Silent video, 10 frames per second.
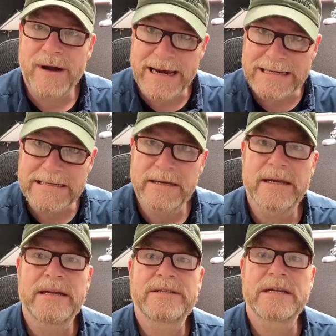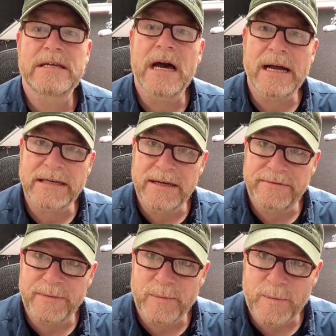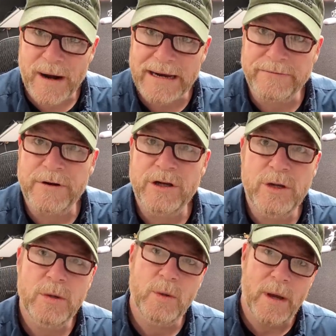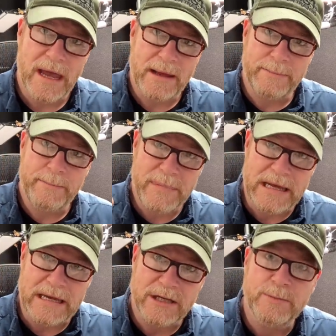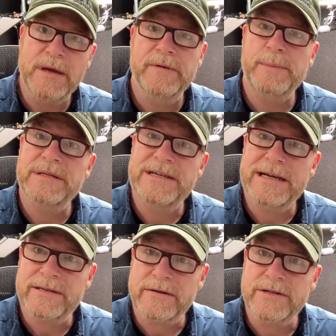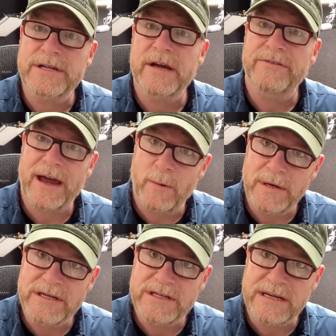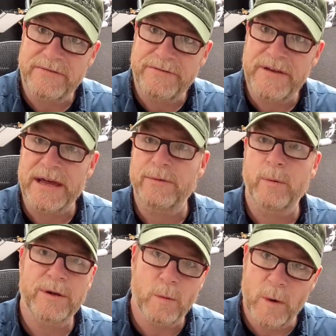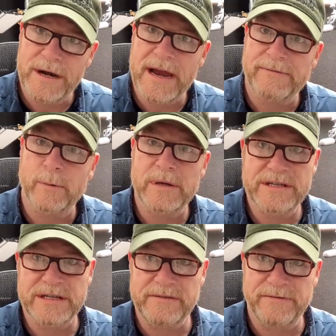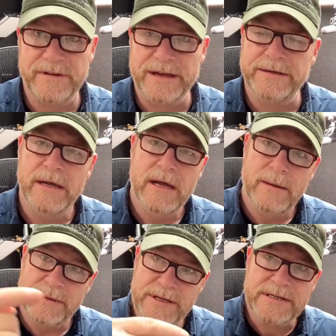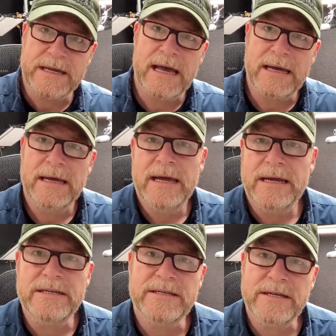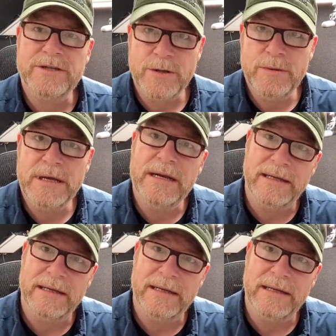right. It is a God-given right for you and me to be able to protect ourselves how we see fit with whatever we see fit. But this guy, he says you need a